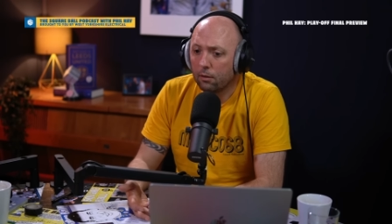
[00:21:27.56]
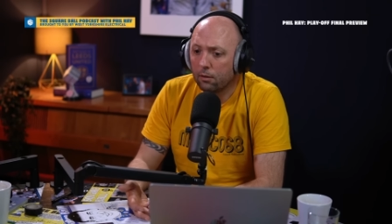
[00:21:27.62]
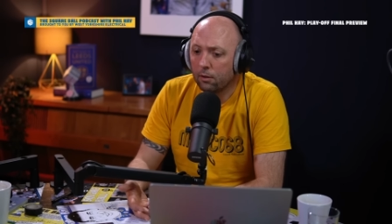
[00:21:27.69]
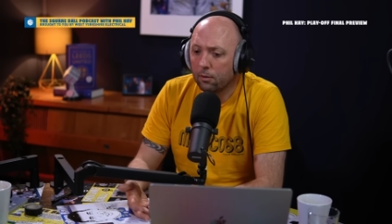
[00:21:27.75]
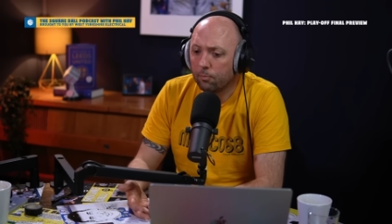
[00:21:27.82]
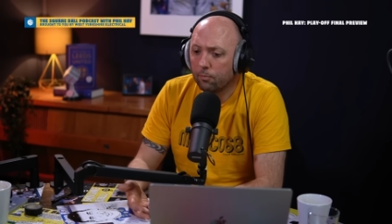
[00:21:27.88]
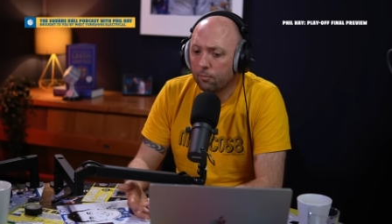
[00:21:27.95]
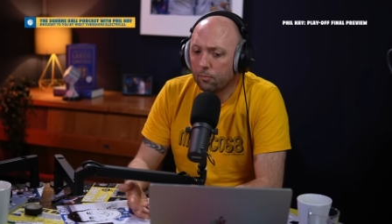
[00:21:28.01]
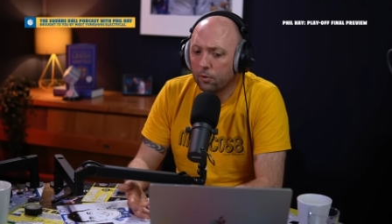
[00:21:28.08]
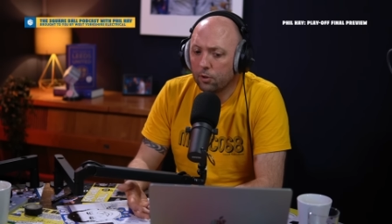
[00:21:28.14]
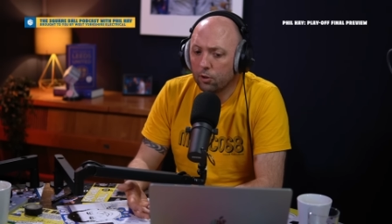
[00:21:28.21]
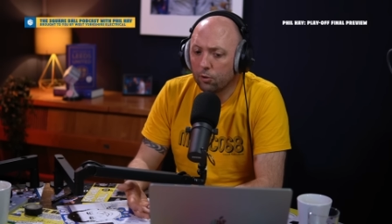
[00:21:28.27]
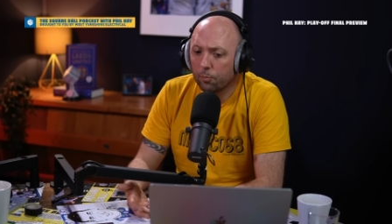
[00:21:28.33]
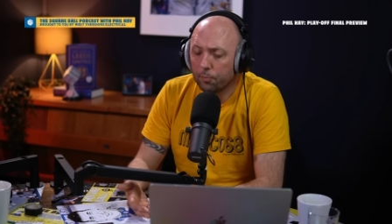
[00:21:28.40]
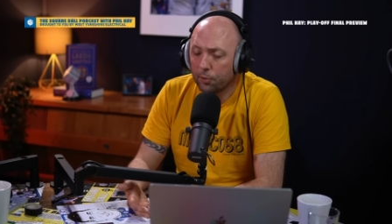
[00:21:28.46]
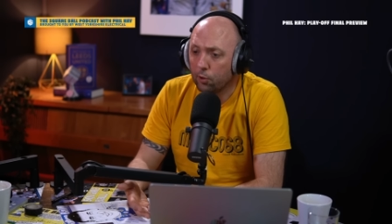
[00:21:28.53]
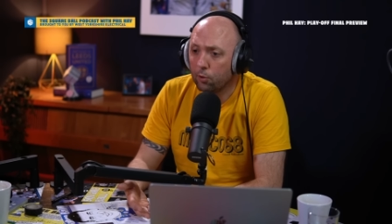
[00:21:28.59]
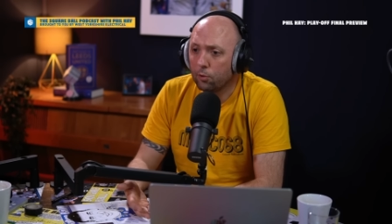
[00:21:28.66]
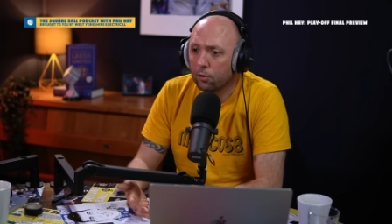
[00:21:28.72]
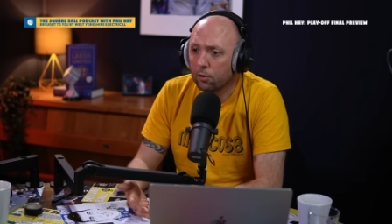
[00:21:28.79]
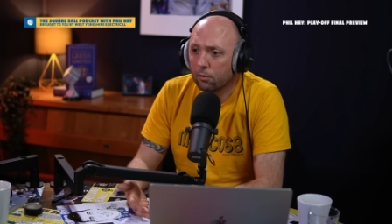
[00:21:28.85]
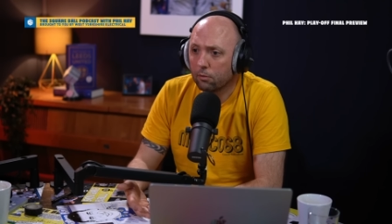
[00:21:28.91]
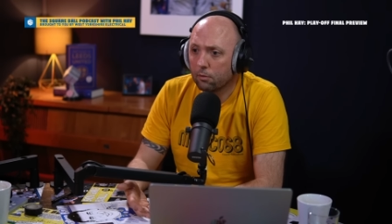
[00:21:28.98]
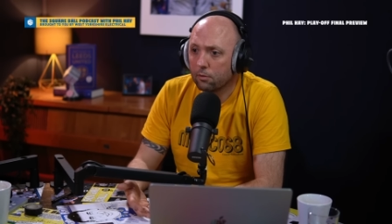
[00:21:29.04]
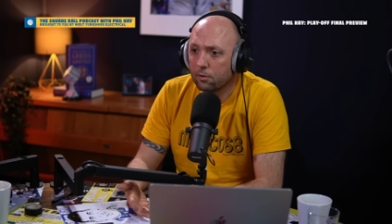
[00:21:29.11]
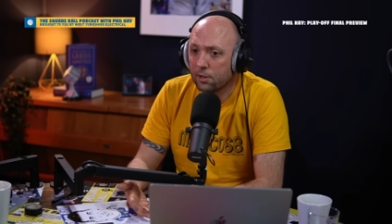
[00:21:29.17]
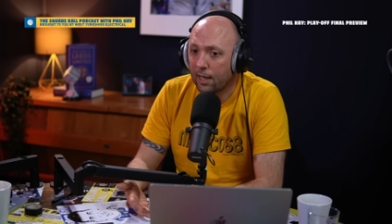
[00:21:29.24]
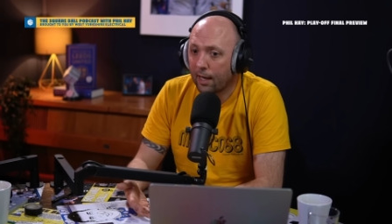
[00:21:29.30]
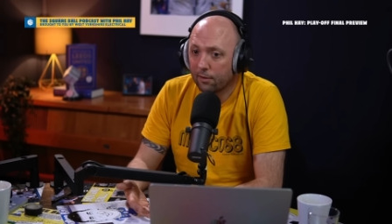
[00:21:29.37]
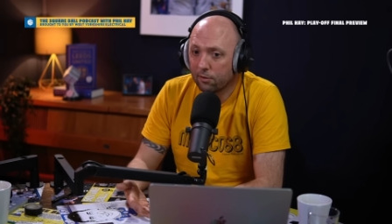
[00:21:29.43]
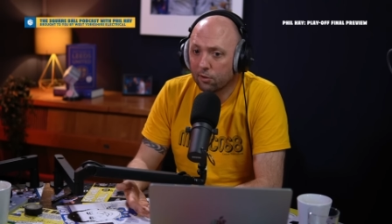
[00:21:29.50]
the you know pure
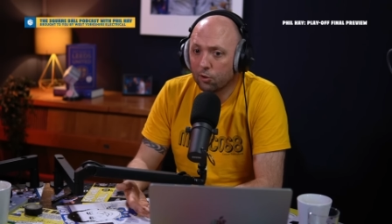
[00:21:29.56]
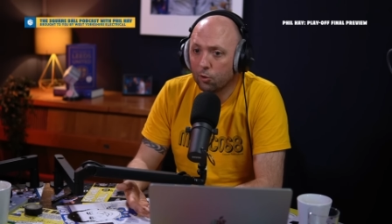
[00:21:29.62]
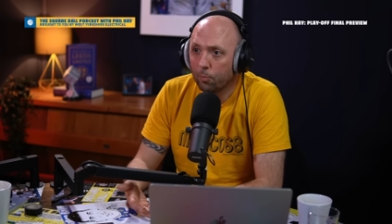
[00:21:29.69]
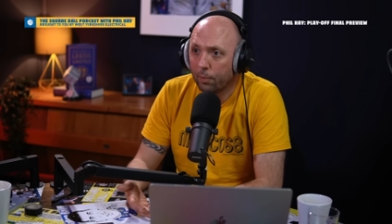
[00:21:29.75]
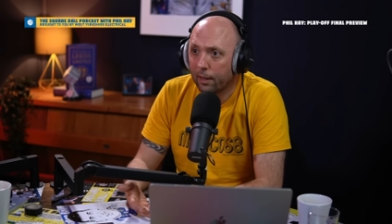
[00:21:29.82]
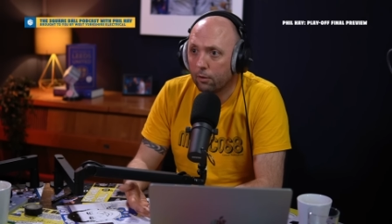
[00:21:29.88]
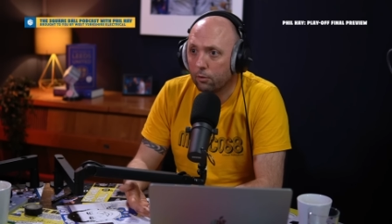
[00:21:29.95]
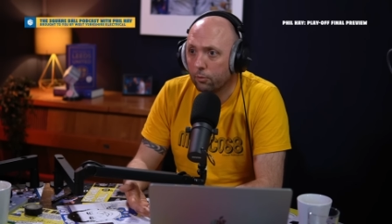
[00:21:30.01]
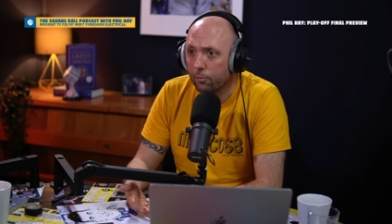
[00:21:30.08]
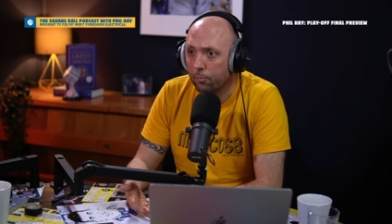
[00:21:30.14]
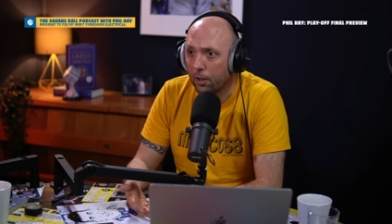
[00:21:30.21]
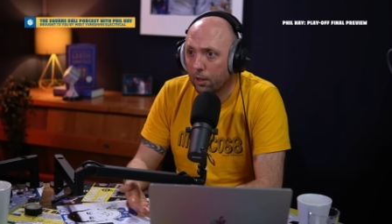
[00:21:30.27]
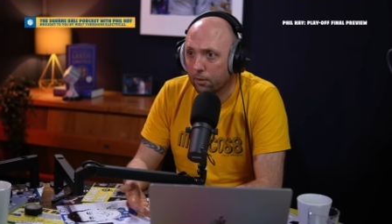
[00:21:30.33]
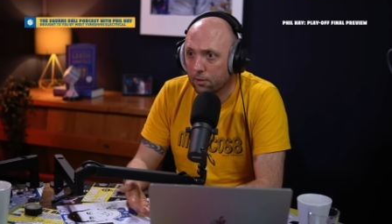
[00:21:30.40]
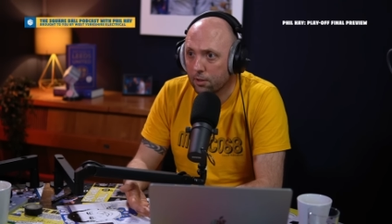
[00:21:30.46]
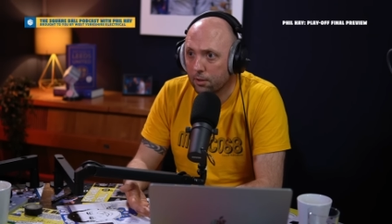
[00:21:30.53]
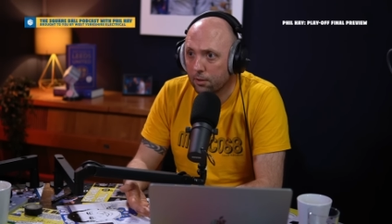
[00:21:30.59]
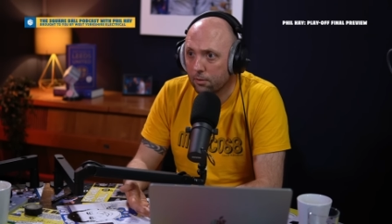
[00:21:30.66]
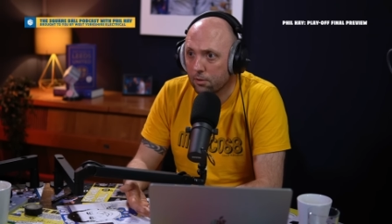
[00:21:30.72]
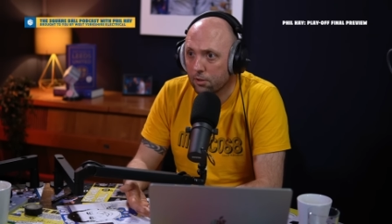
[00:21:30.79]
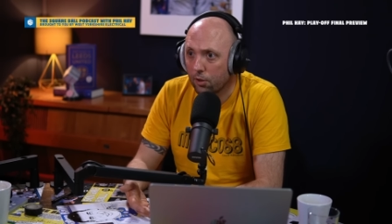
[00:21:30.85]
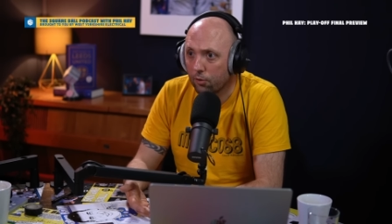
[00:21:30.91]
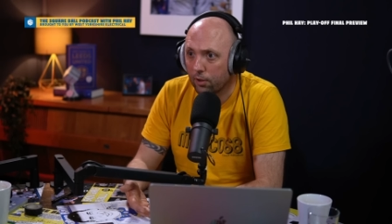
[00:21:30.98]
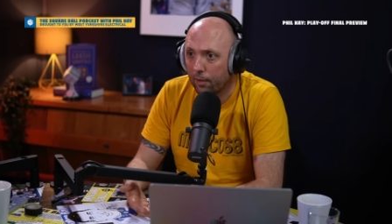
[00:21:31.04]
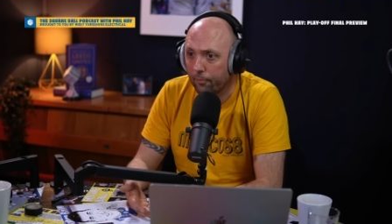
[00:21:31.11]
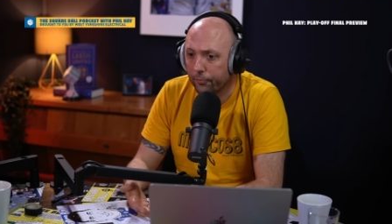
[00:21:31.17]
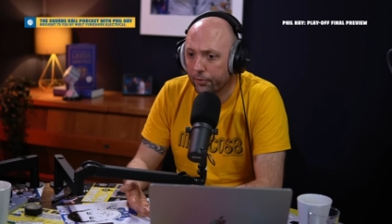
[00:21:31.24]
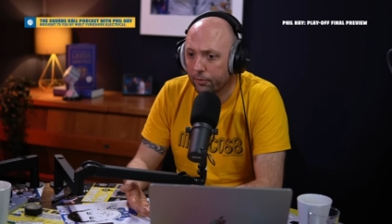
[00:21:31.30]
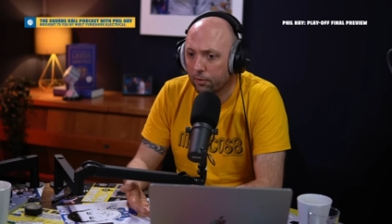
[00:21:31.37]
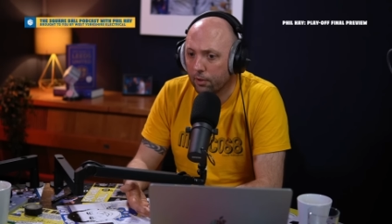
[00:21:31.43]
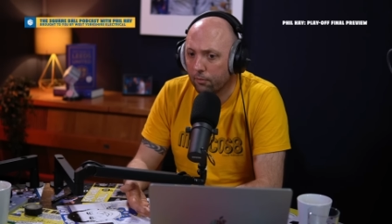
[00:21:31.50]
tactical battle with Martin and
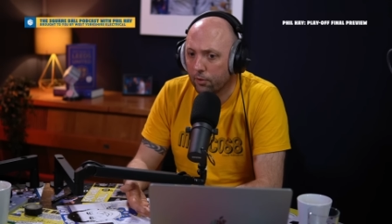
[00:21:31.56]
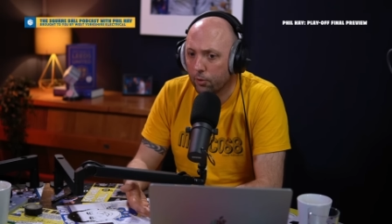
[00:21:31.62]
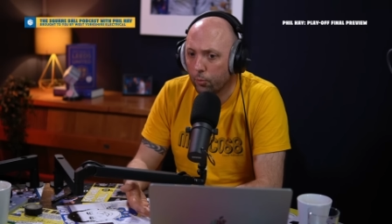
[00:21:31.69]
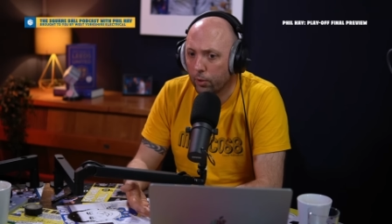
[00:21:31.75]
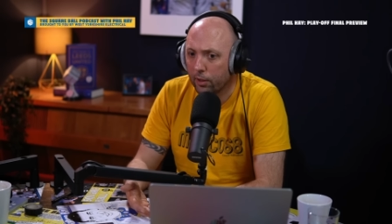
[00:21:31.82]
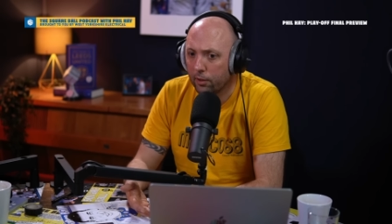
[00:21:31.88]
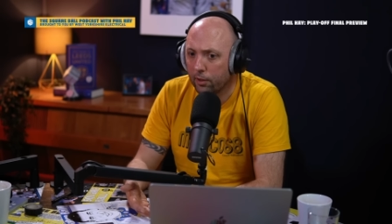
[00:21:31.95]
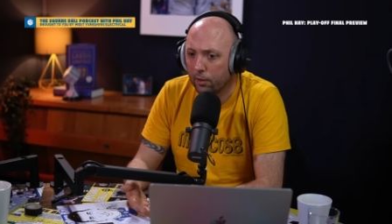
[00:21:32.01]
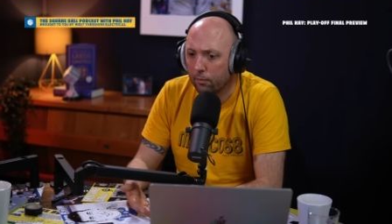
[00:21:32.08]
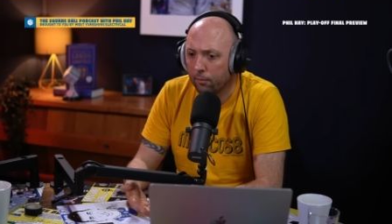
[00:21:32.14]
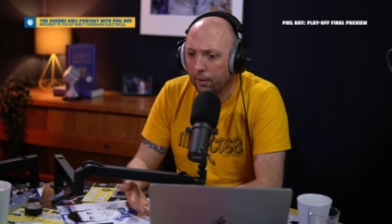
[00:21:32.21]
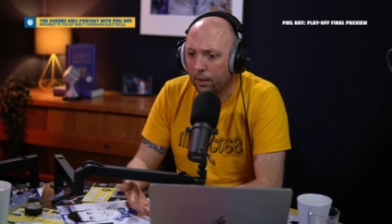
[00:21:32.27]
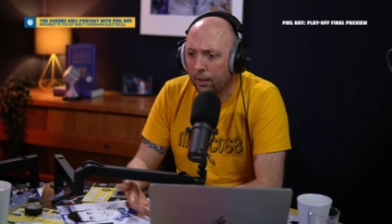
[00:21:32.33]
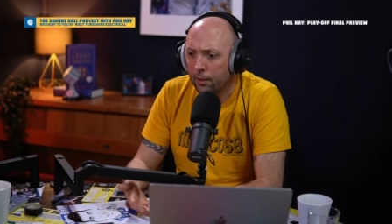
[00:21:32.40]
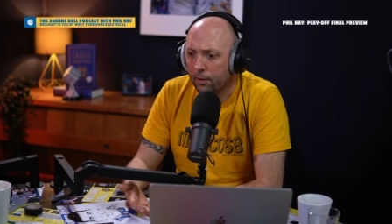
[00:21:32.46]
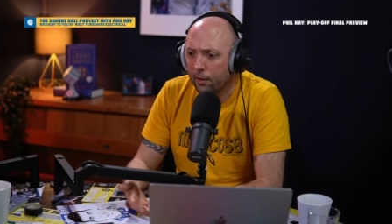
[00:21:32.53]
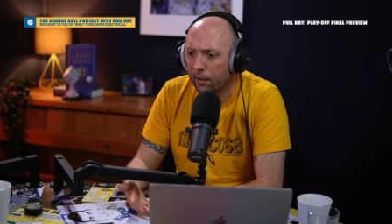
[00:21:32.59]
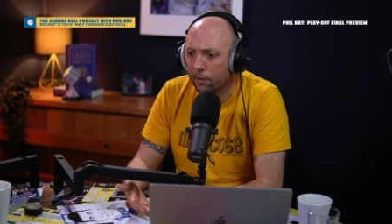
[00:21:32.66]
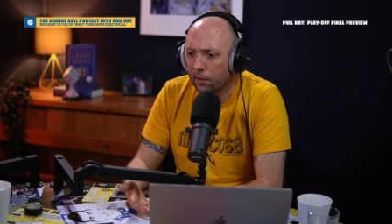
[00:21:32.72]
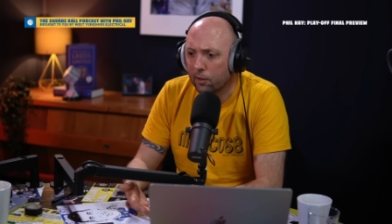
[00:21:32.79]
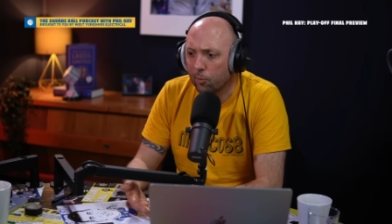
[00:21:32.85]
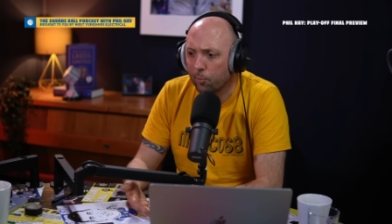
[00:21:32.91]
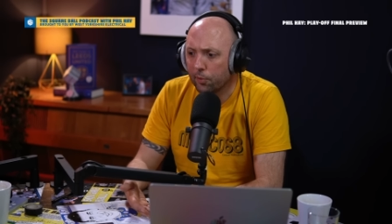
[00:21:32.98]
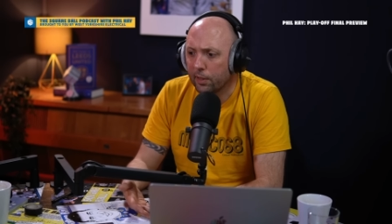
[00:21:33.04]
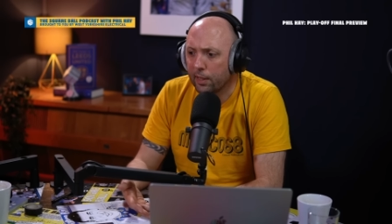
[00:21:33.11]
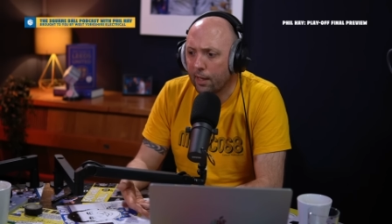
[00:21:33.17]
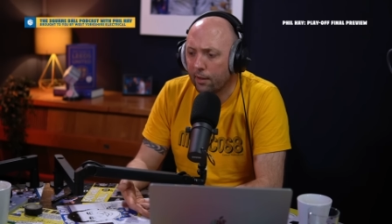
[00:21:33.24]
Southampton, given the way they're they're going to play.